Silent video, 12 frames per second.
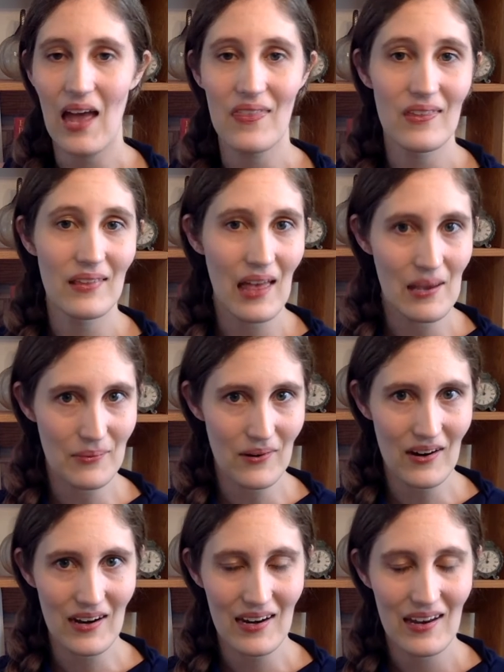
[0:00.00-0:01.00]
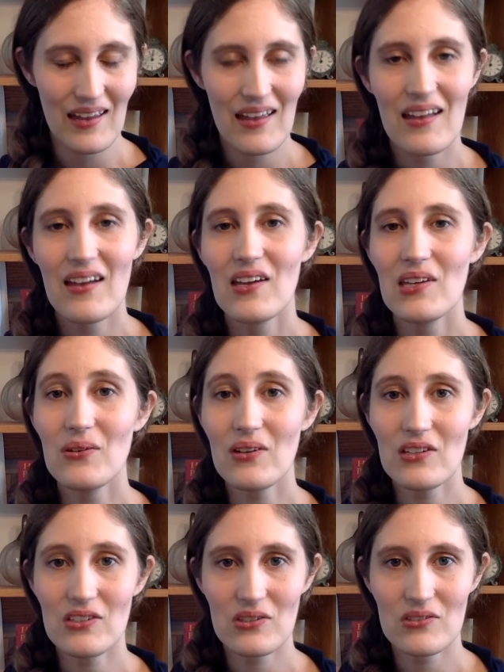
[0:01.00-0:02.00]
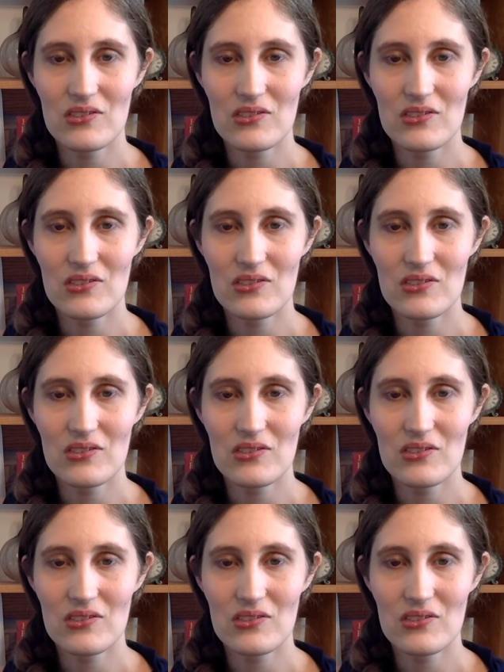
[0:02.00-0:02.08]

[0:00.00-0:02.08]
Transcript: at the library. You can do